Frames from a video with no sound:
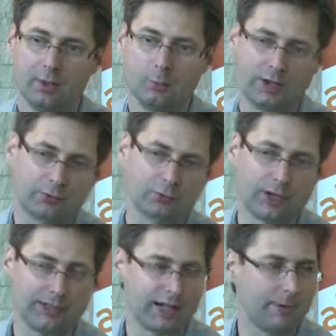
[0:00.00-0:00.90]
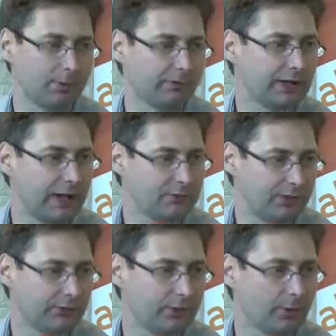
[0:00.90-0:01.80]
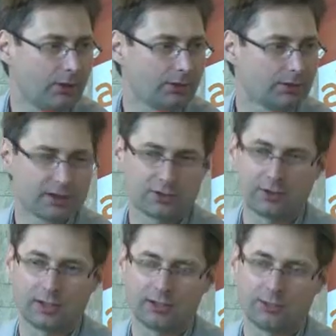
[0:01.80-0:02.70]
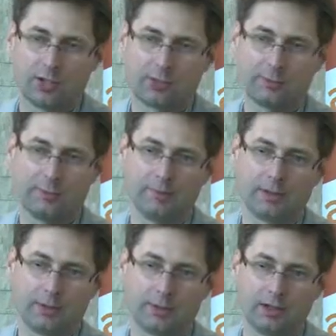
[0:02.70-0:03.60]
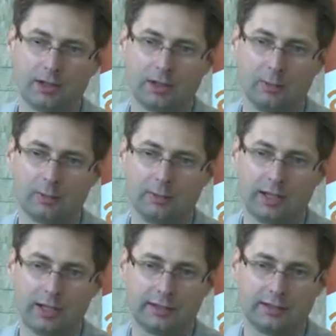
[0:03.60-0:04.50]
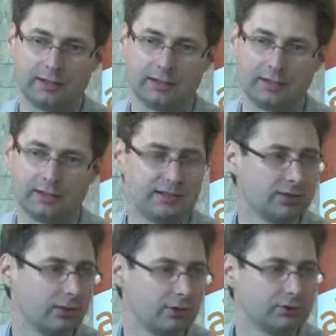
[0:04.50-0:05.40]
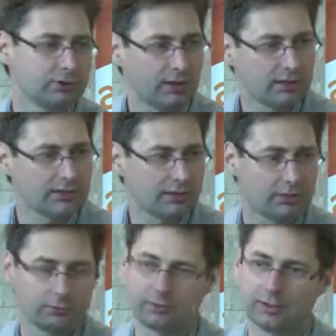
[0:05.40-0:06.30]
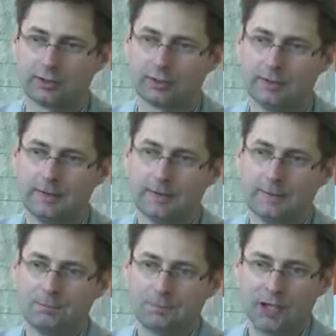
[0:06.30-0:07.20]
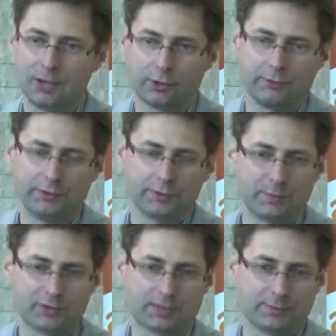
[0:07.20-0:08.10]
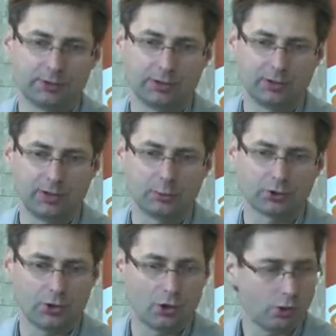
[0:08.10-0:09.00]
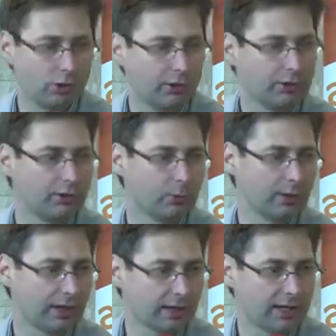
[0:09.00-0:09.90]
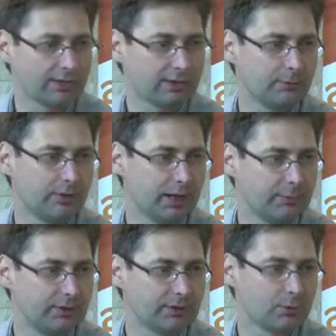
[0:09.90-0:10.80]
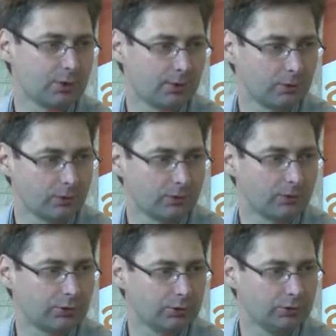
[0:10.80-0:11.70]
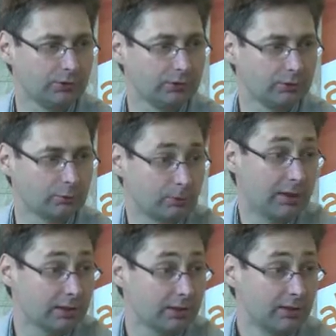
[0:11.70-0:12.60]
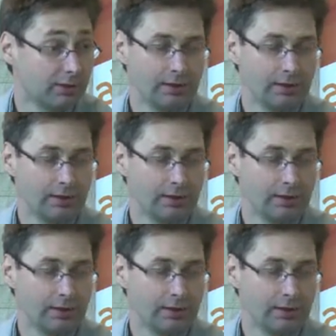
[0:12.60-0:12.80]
we have tried a couple of times different models. As you can remember, we had Tizo, Trendzone, a lot of different business models. It was all learning what are the customer habits, what do Romanian